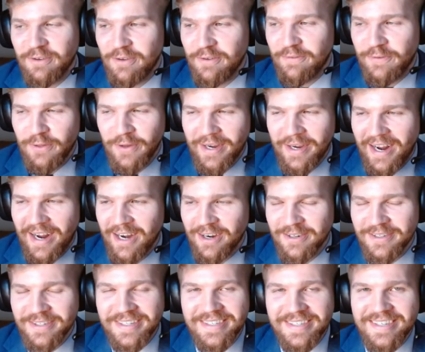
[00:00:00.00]
If you look at
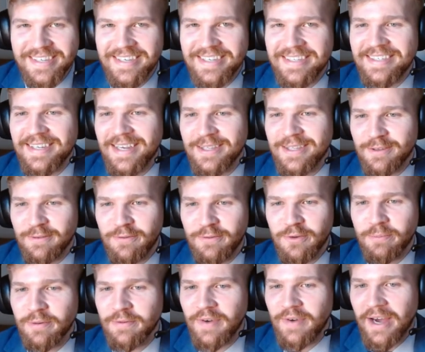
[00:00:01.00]
IRCC ECA, there's a
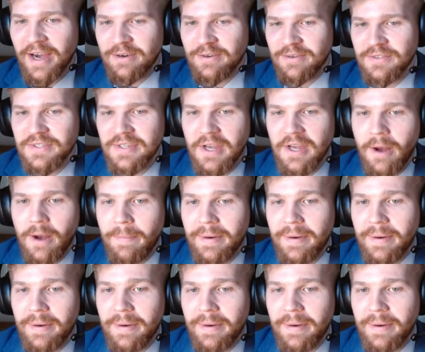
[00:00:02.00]
few providers,